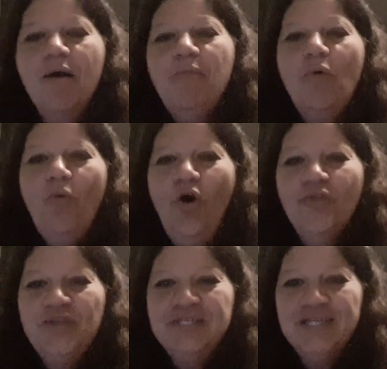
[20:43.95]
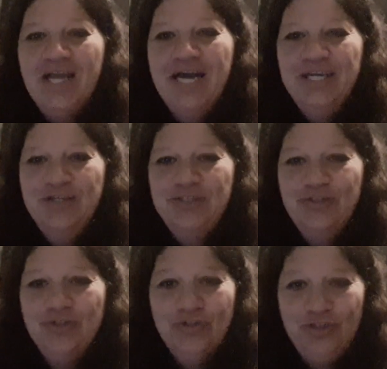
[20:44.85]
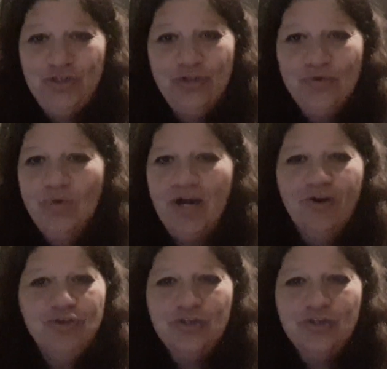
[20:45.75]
But what this lady used to do, Jill, and